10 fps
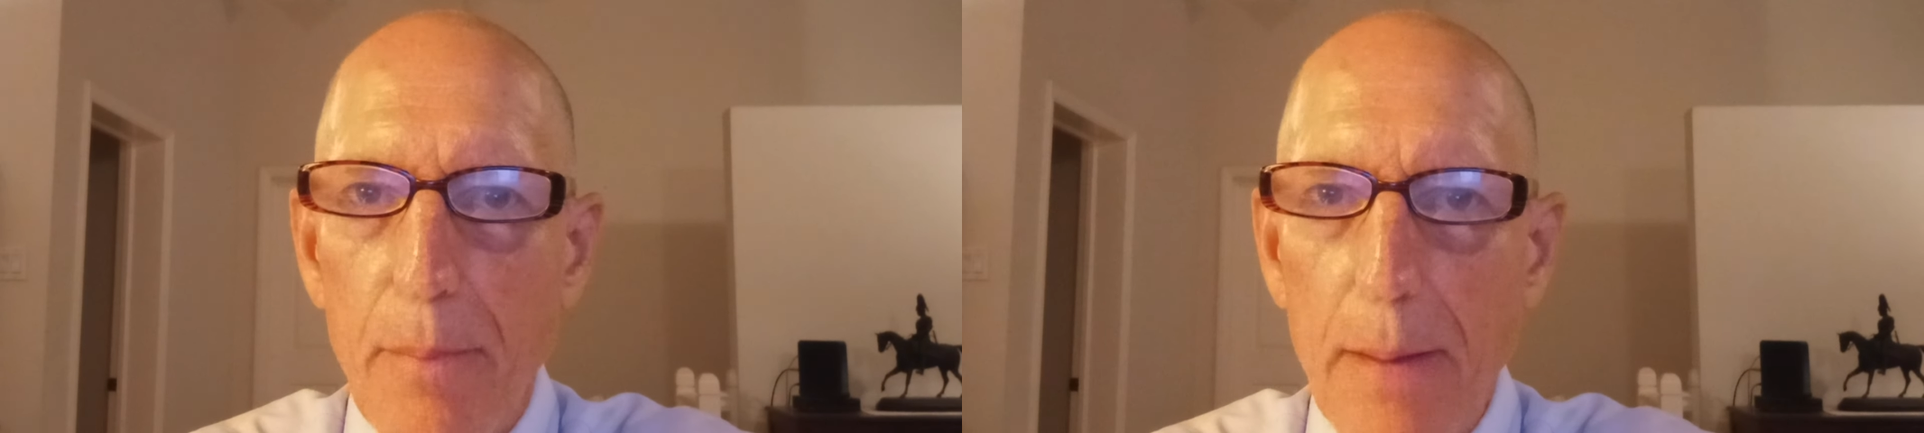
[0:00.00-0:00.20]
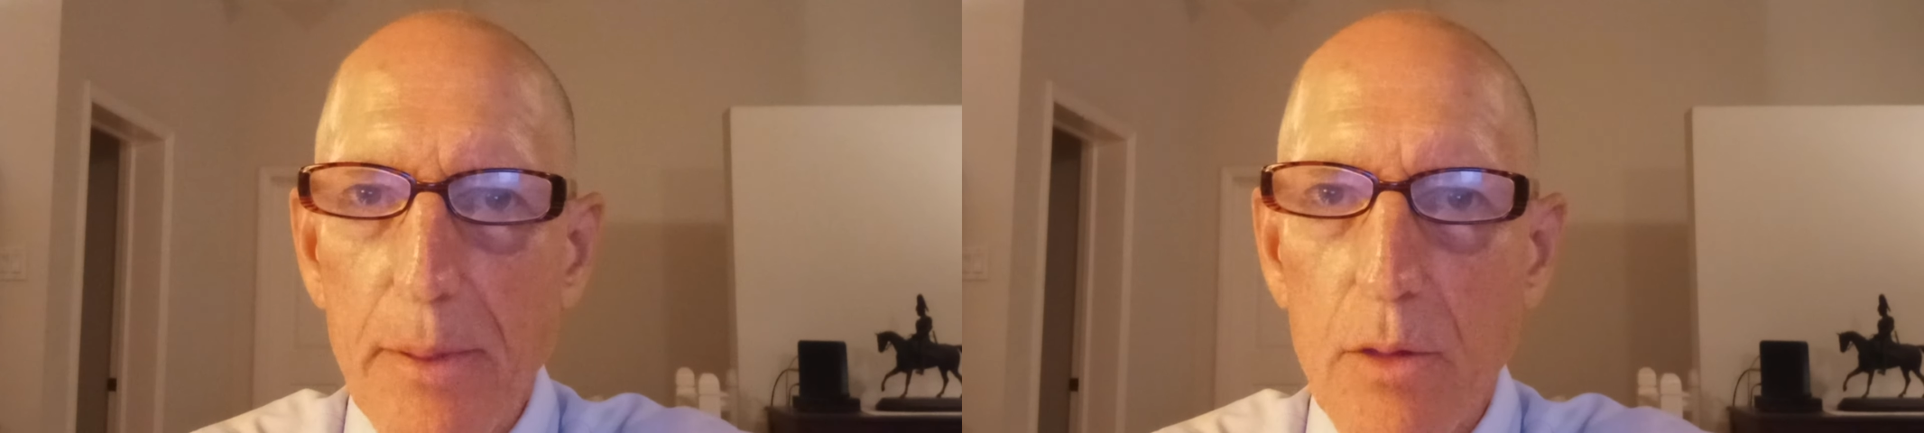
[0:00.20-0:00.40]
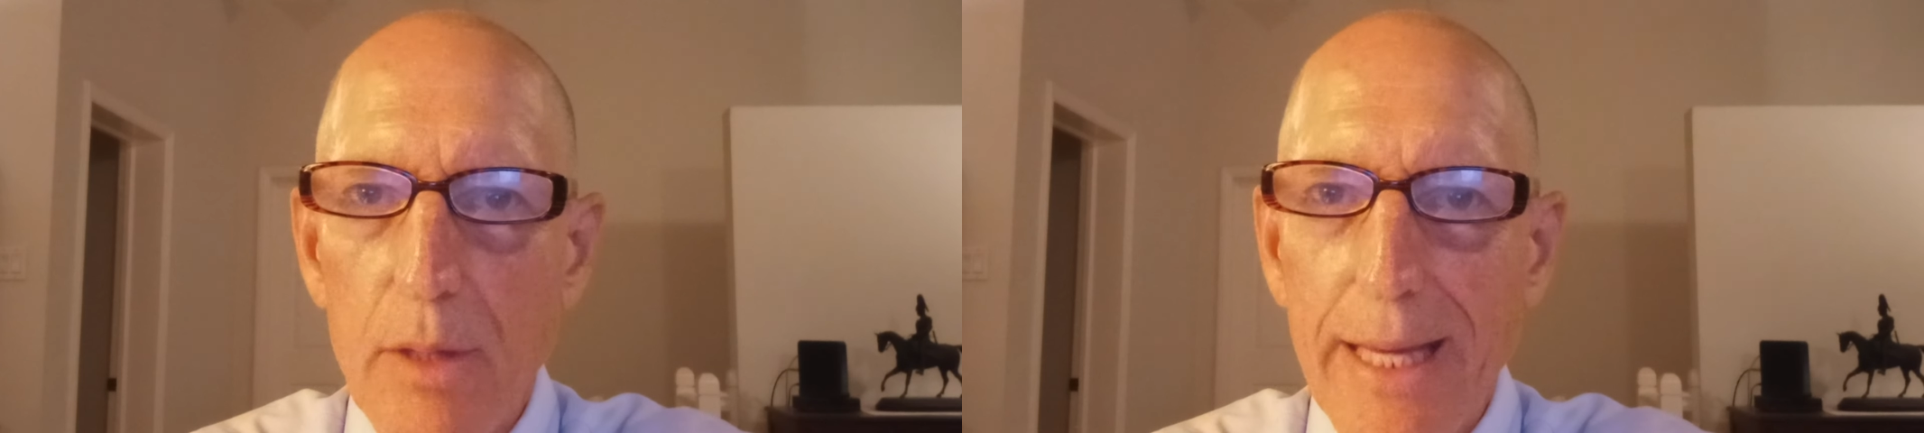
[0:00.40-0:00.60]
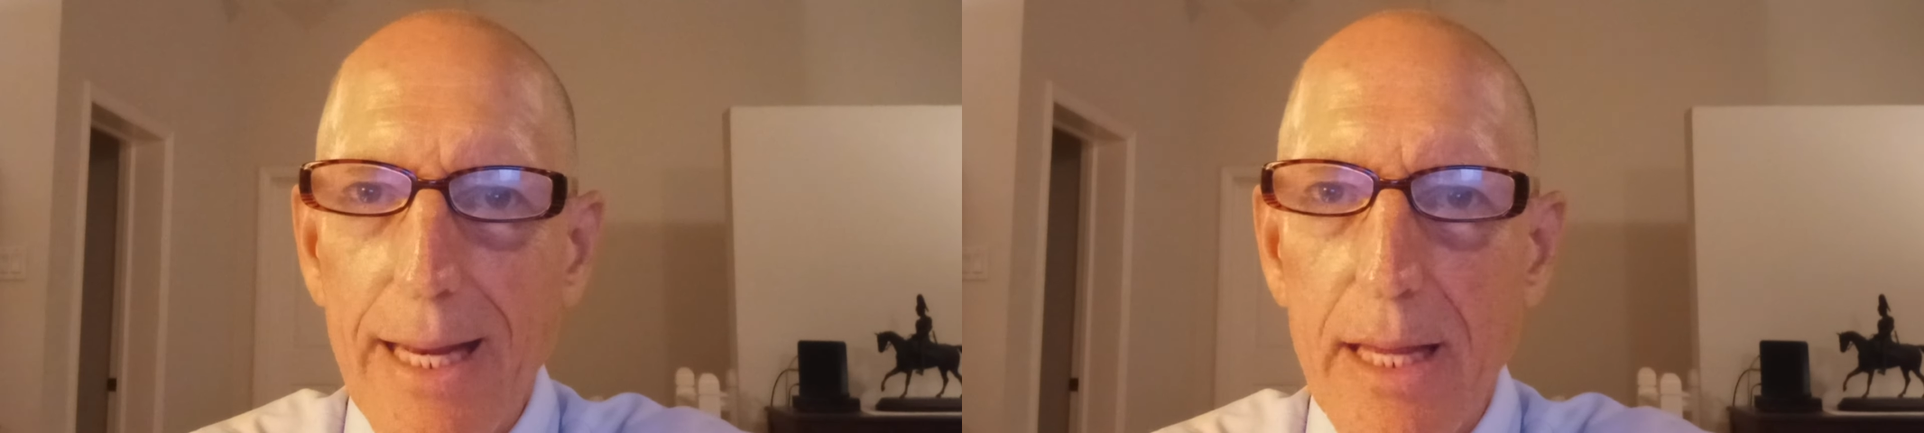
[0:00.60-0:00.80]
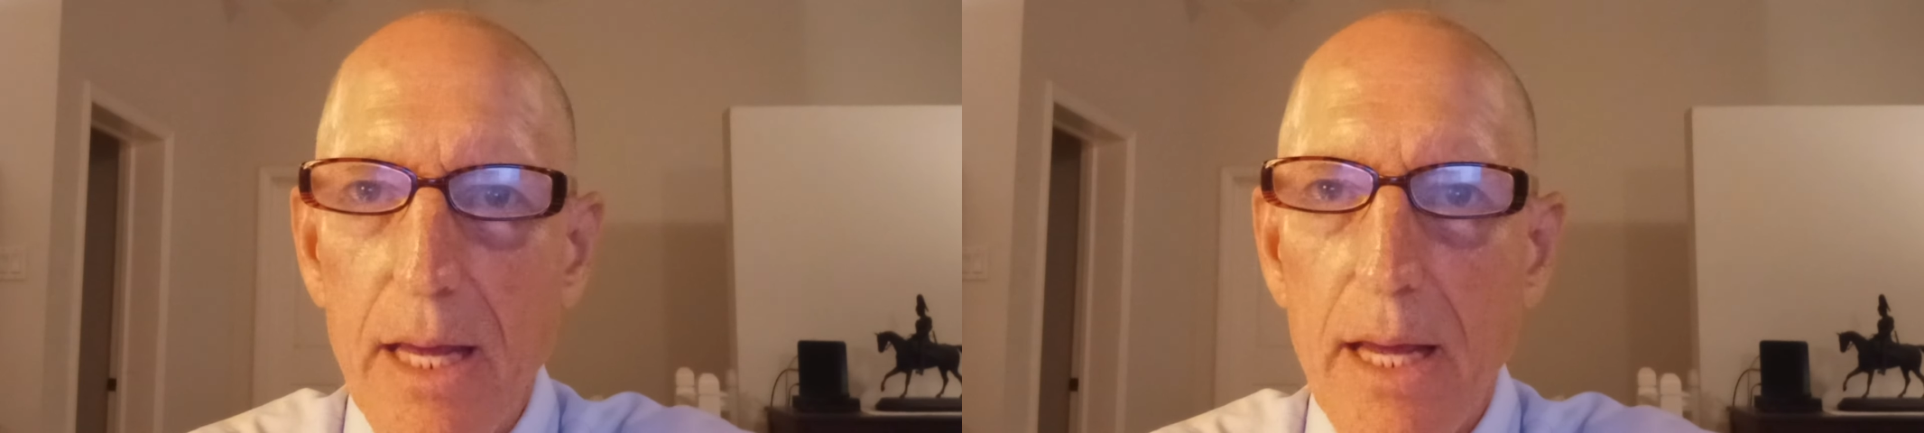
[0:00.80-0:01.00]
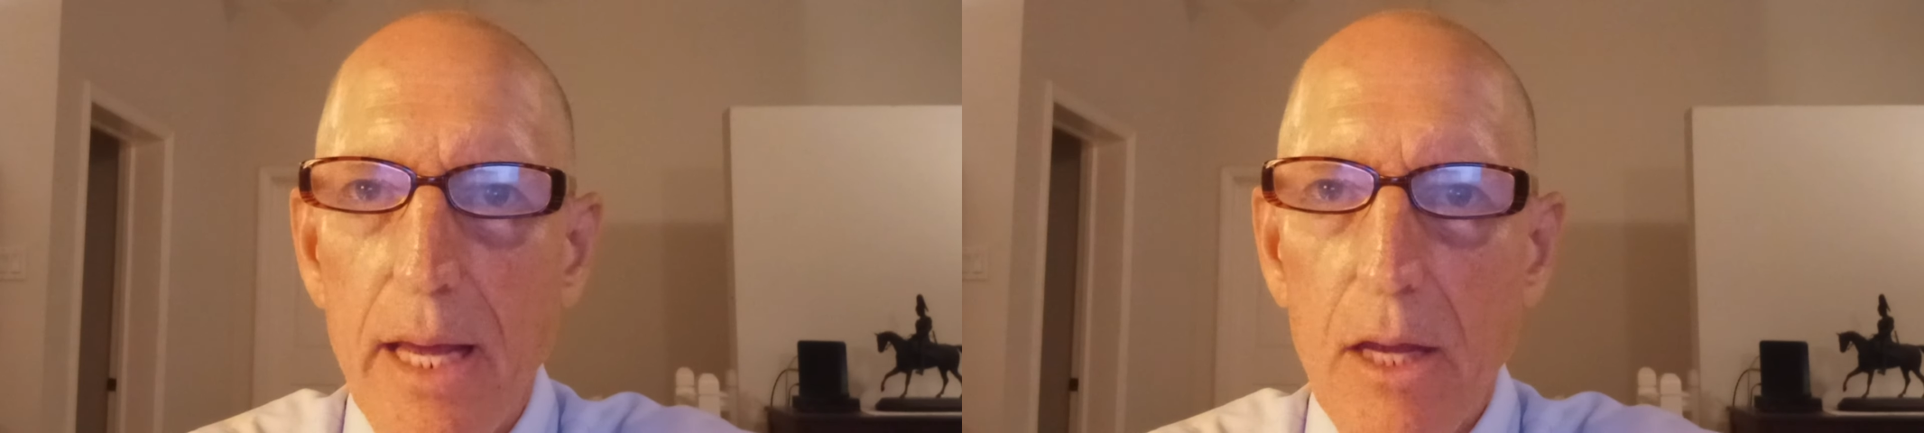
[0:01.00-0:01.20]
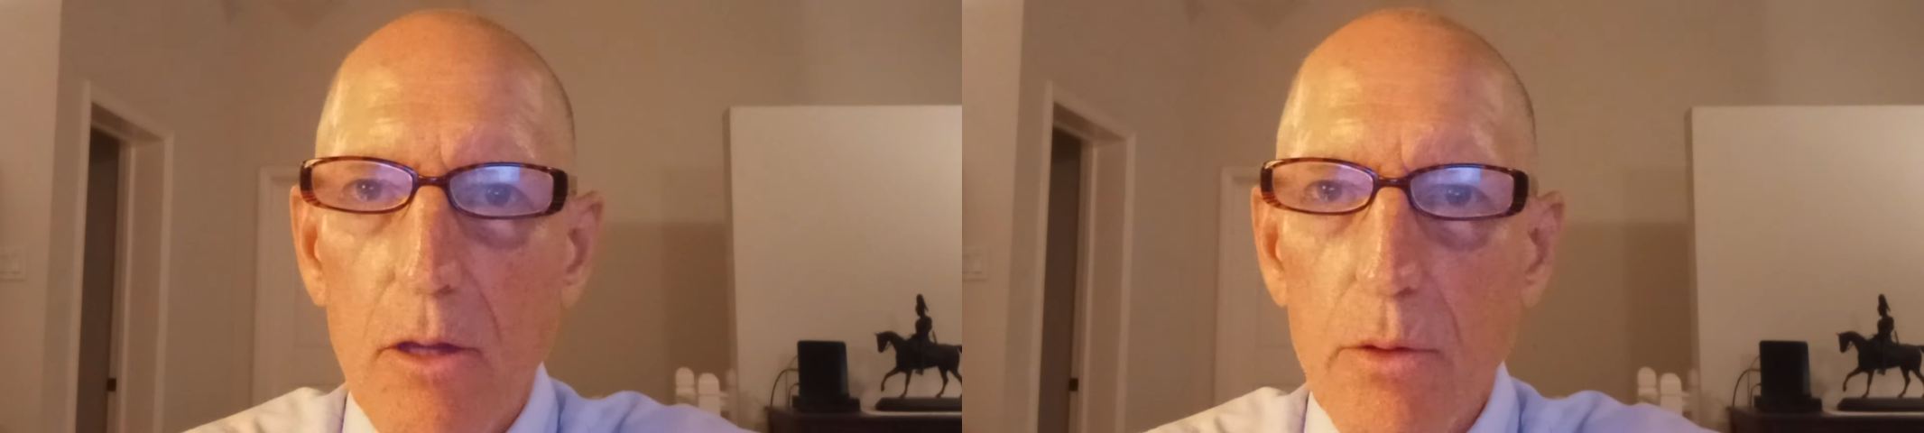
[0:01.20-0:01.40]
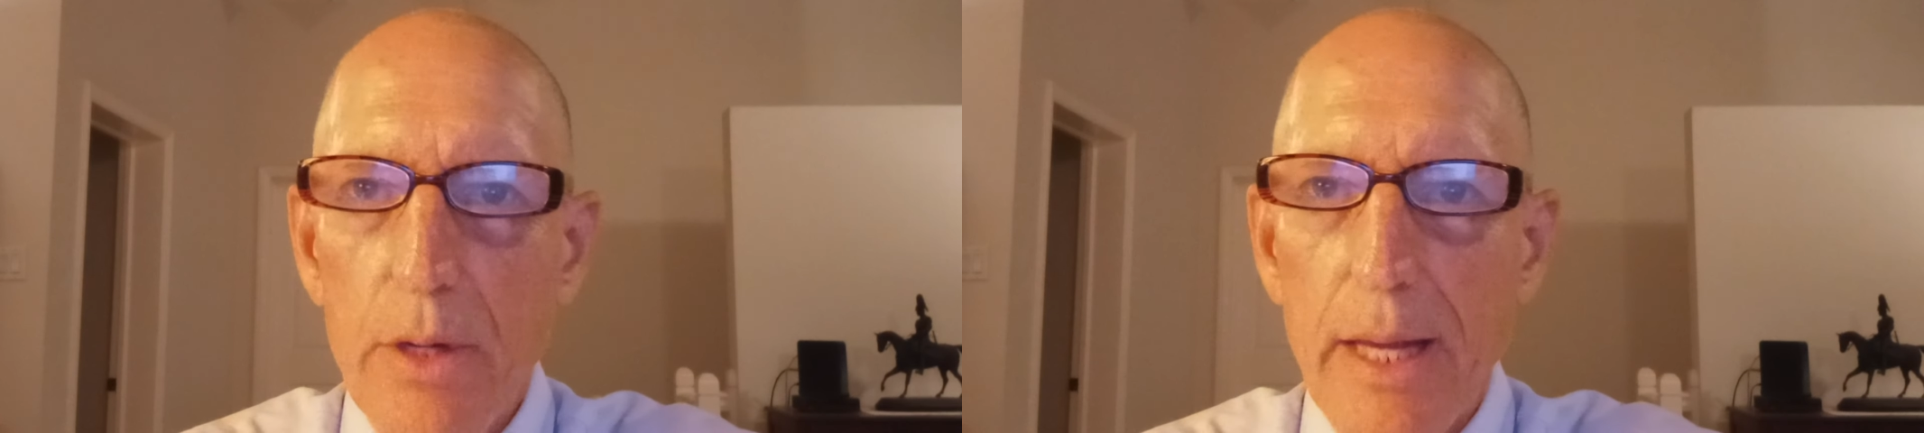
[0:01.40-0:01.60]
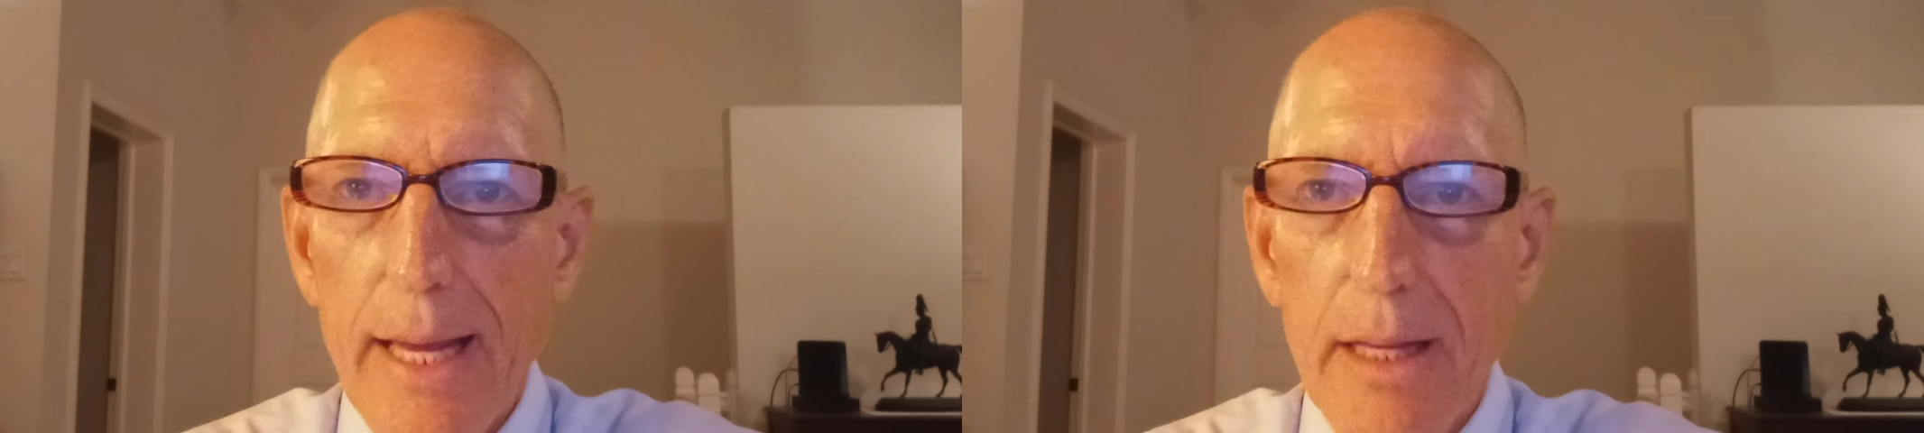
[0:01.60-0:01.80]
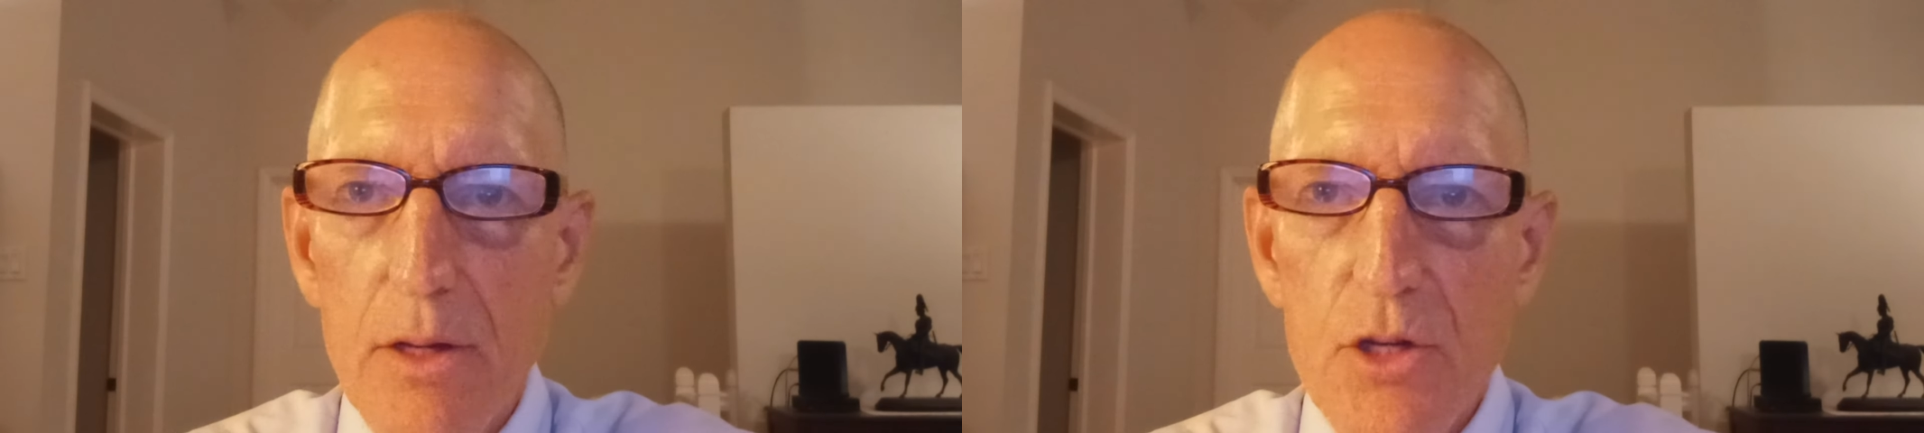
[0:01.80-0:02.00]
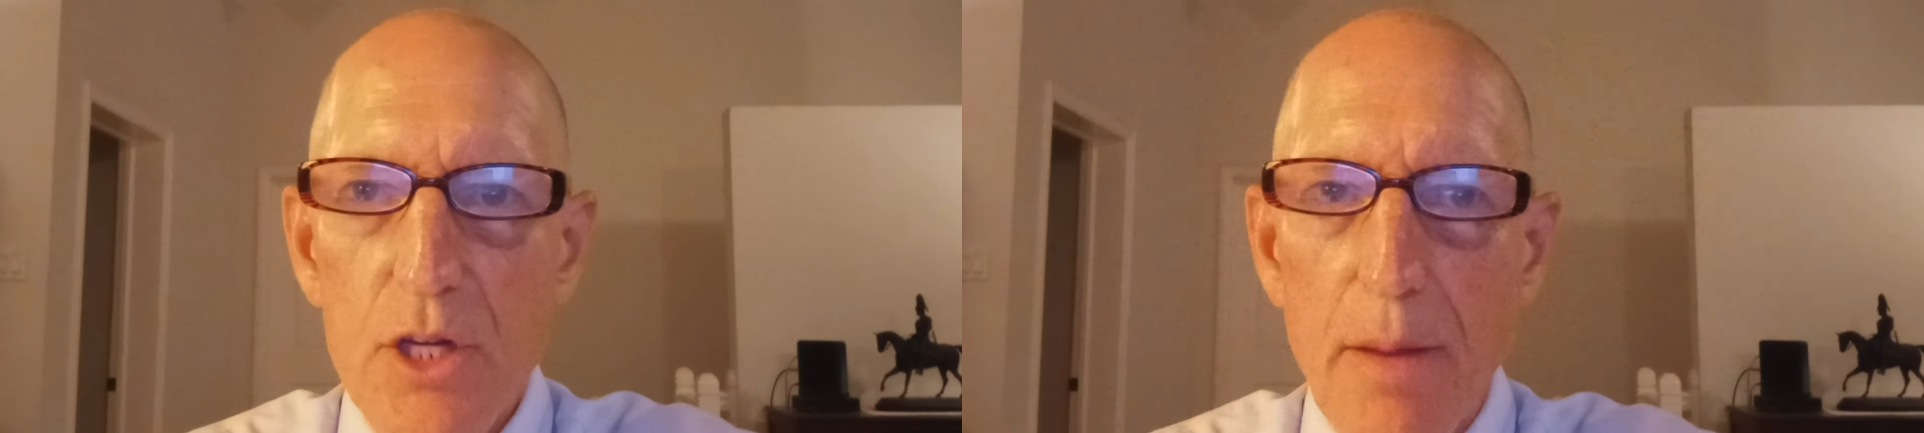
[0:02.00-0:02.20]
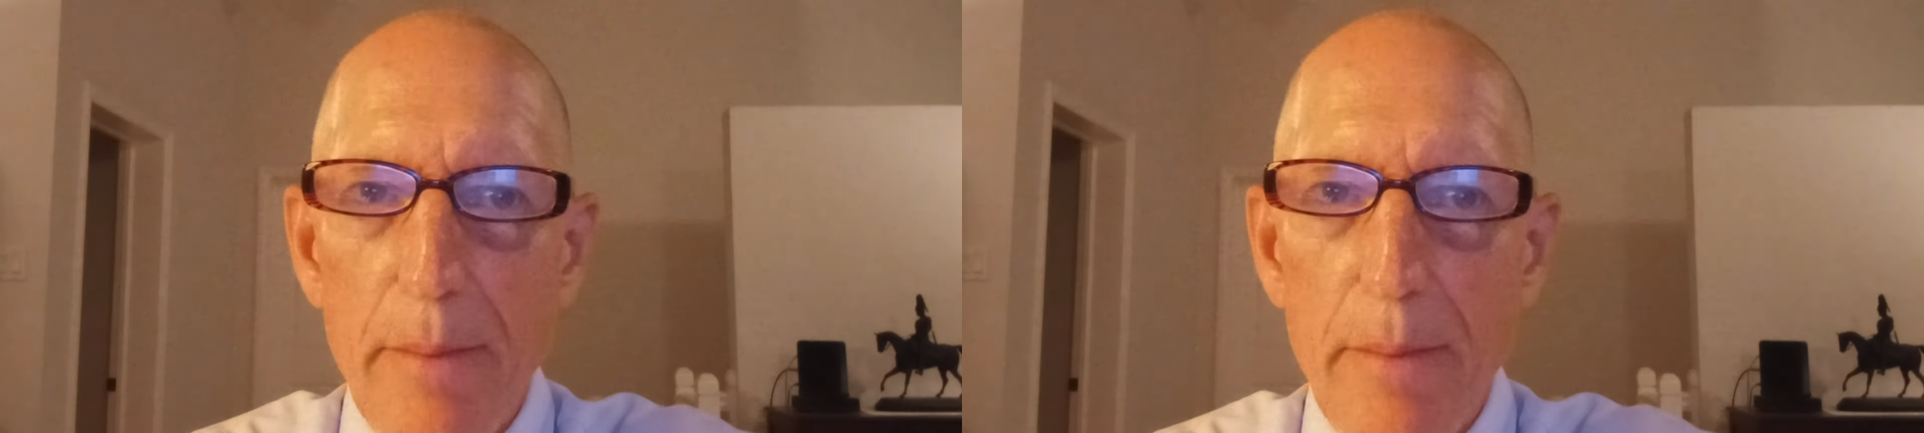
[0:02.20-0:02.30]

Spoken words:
Papua New Guinea, including English,